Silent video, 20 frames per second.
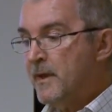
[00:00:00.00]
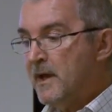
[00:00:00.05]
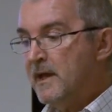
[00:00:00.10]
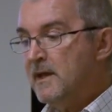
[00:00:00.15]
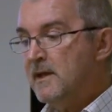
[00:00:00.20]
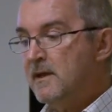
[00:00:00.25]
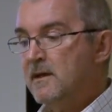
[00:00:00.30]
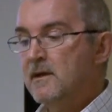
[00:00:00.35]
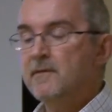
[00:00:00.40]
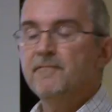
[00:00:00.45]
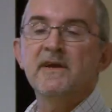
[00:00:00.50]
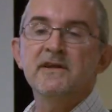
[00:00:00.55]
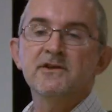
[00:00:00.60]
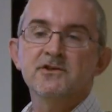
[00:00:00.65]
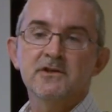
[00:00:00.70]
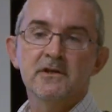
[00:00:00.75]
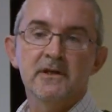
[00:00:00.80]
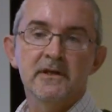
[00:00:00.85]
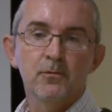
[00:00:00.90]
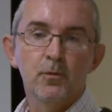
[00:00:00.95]
he
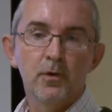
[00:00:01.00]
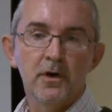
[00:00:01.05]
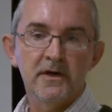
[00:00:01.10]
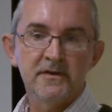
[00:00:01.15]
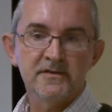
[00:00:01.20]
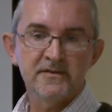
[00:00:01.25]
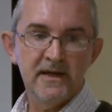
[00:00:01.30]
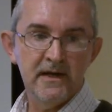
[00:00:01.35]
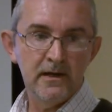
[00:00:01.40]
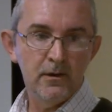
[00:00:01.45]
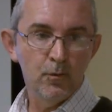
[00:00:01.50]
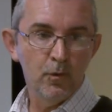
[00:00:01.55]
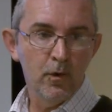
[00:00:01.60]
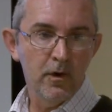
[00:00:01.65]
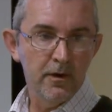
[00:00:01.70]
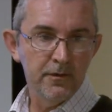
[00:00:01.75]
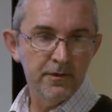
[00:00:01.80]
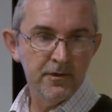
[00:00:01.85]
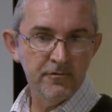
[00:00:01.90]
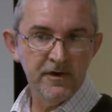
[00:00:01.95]
eventually worked out
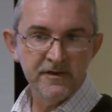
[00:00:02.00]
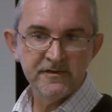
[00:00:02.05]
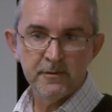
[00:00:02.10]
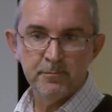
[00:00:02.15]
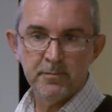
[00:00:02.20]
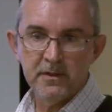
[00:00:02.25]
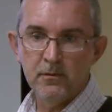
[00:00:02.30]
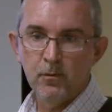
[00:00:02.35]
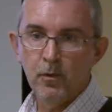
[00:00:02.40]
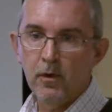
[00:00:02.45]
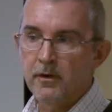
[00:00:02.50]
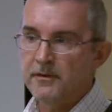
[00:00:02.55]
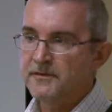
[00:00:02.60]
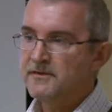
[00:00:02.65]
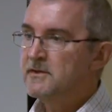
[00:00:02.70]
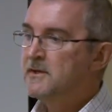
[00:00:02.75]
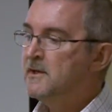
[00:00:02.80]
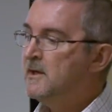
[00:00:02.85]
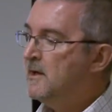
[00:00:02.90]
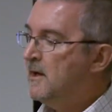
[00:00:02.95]
what the recipe was.